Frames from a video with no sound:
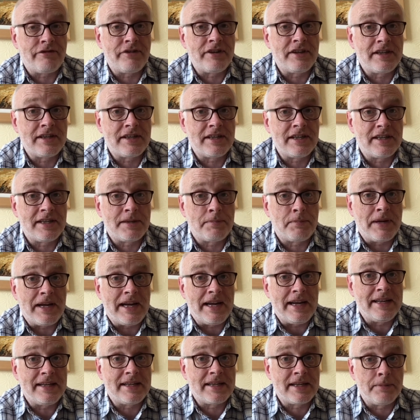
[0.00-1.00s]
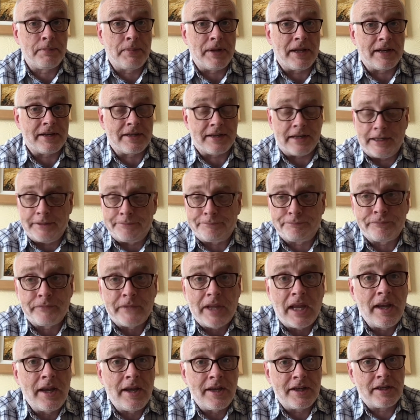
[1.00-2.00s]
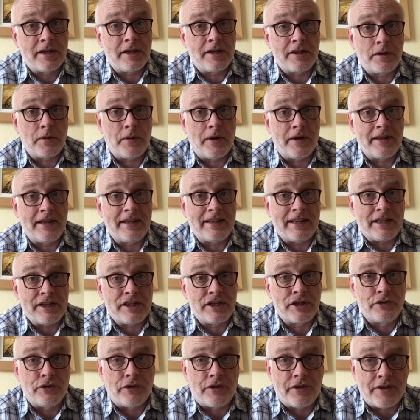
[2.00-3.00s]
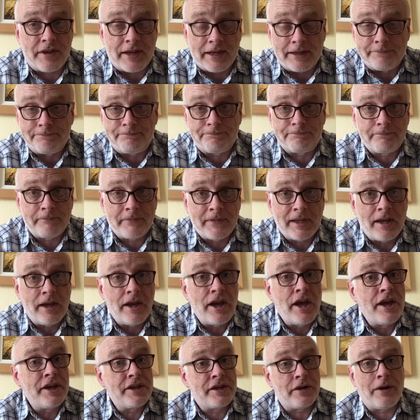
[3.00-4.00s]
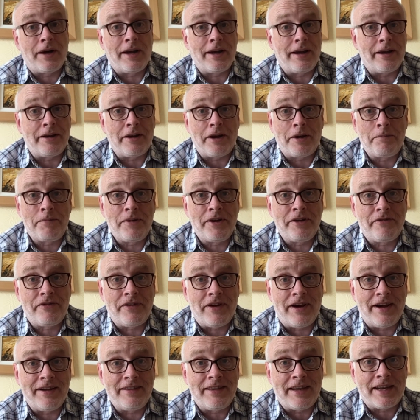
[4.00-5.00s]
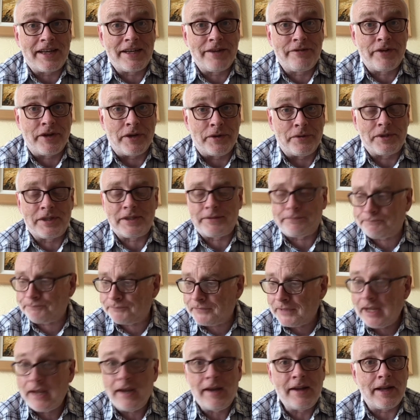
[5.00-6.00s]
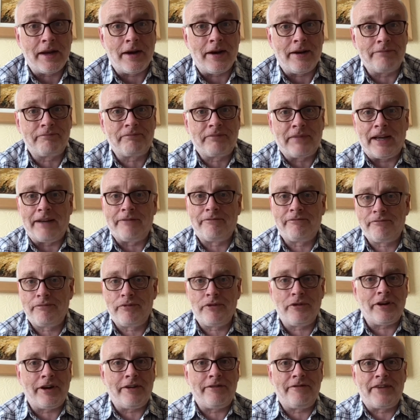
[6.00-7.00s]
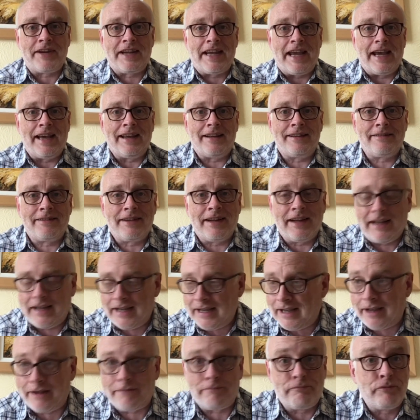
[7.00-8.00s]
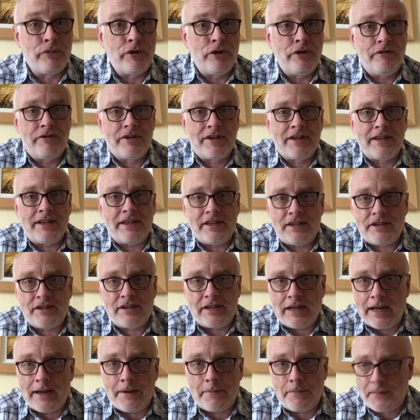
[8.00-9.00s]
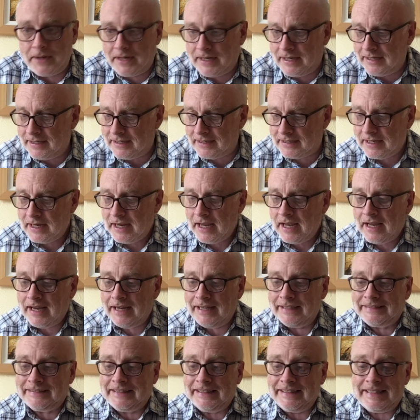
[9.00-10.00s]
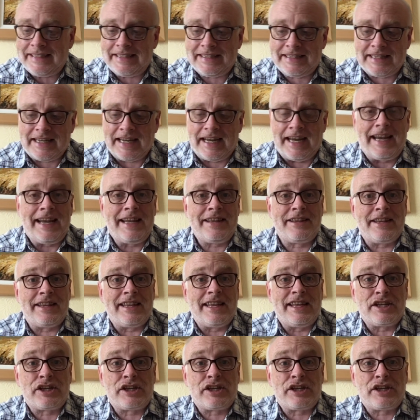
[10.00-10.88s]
to speed stability. So I think that's a good thing. So I hope you find that of use. Now, before I forget, I've moved to this chair because I did say that there's